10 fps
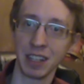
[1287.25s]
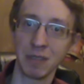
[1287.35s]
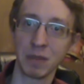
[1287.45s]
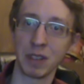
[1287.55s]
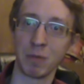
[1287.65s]

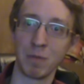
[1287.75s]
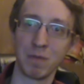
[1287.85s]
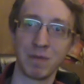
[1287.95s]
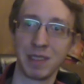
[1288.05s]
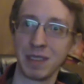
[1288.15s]
This was
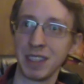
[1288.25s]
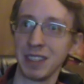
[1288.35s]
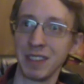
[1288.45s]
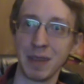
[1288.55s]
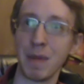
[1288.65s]

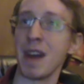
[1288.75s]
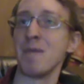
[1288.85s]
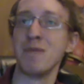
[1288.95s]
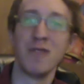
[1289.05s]
a bad